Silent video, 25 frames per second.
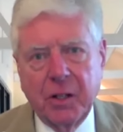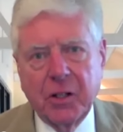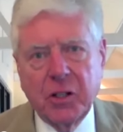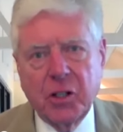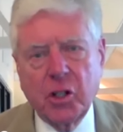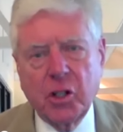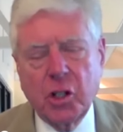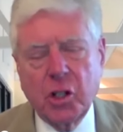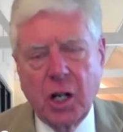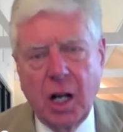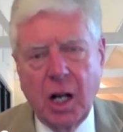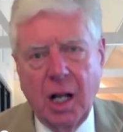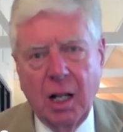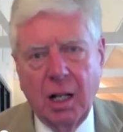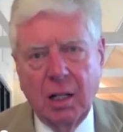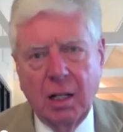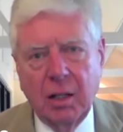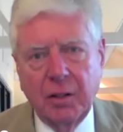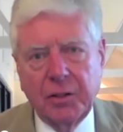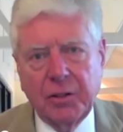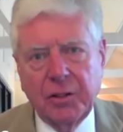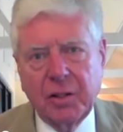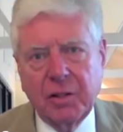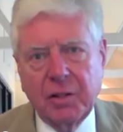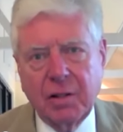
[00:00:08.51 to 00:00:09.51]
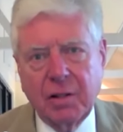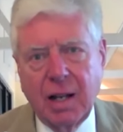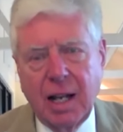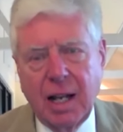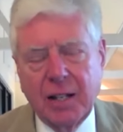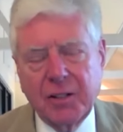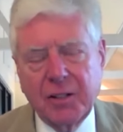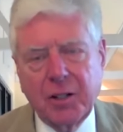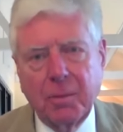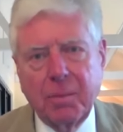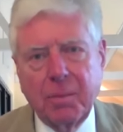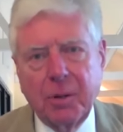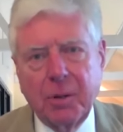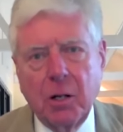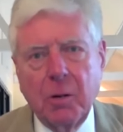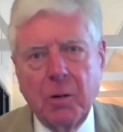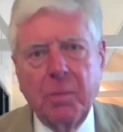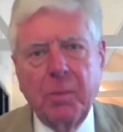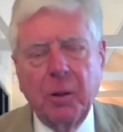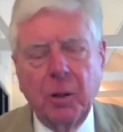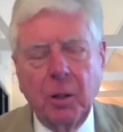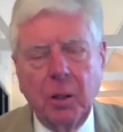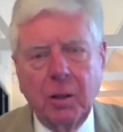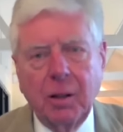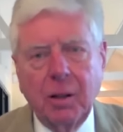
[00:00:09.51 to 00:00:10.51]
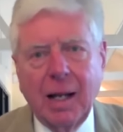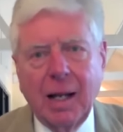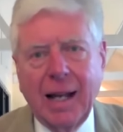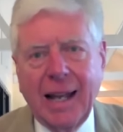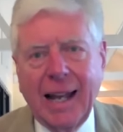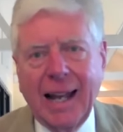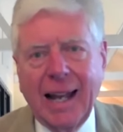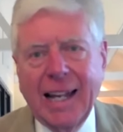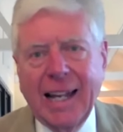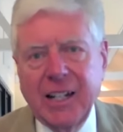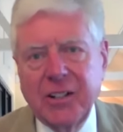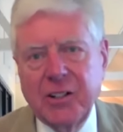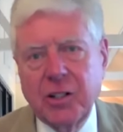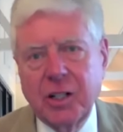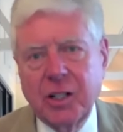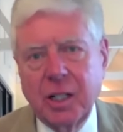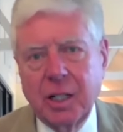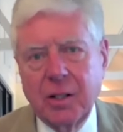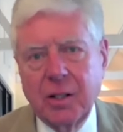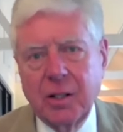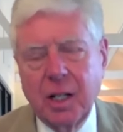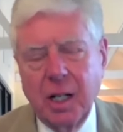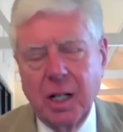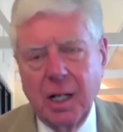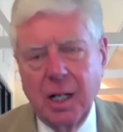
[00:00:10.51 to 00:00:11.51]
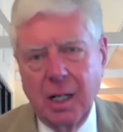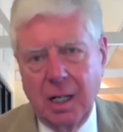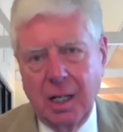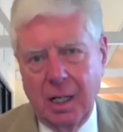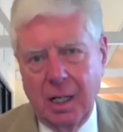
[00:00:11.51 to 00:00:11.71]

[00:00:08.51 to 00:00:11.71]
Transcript: Prince Charles, as a pupil, hated